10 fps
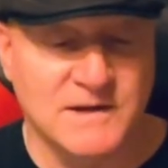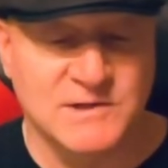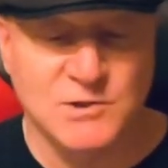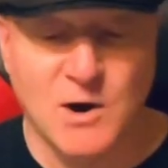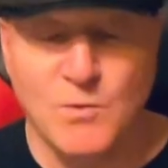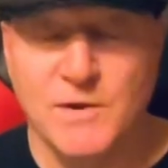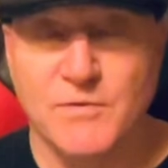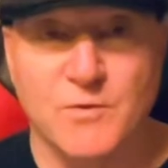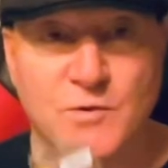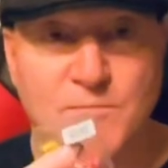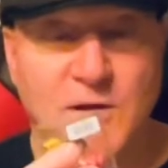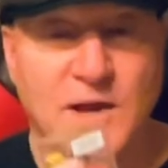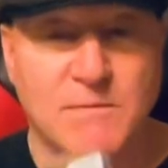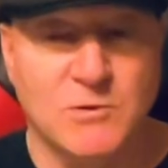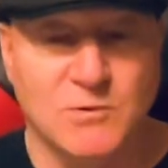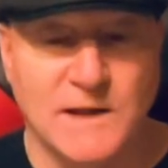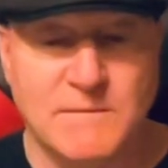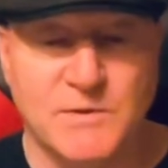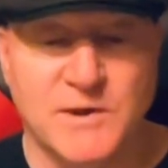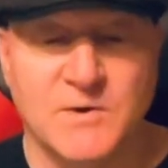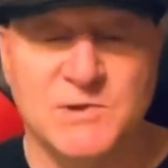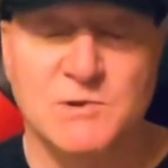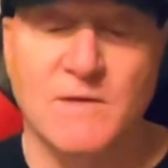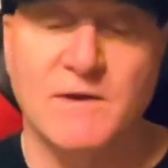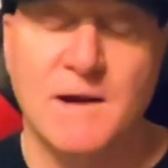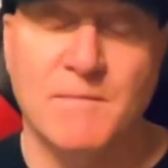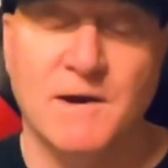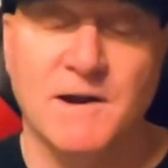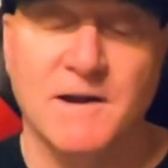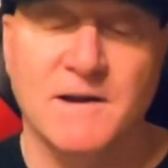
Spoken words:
And so I went through with my labeler and labeled those. So I've got my